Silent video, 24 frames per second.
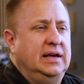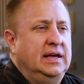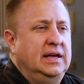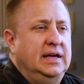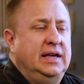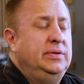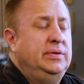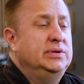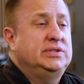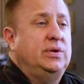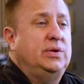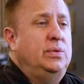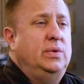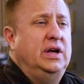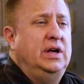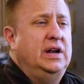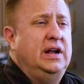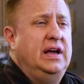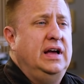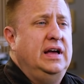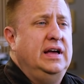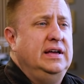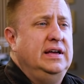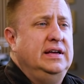He was the one
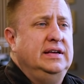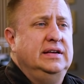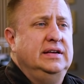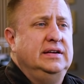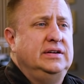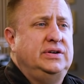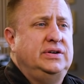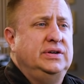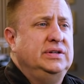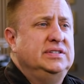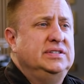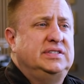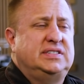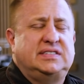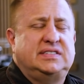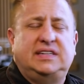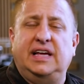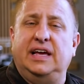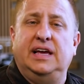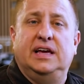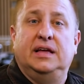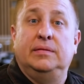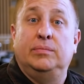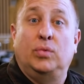I couldn't
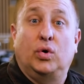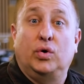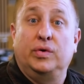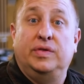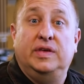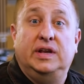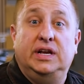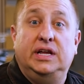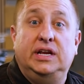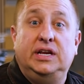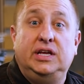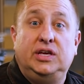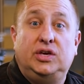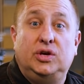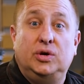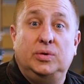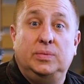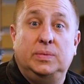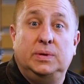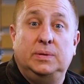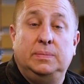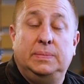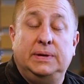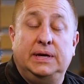stand more than any
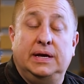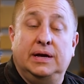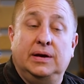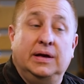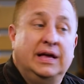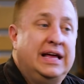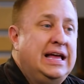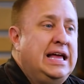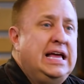human being.